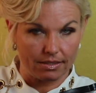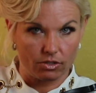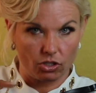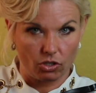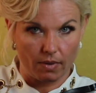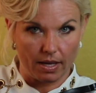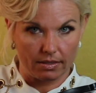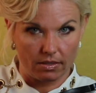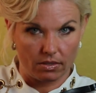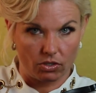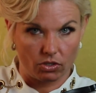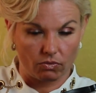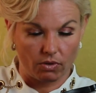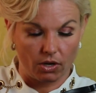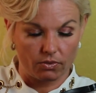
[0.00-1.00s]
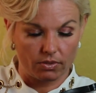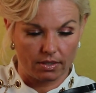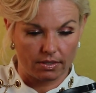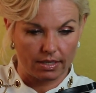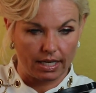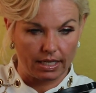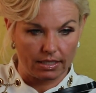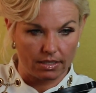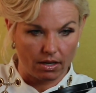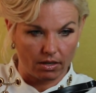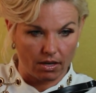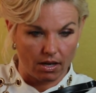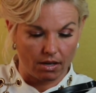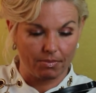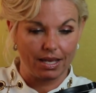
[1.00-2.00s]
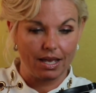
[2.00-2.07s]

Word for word: two S's in a row, society.com.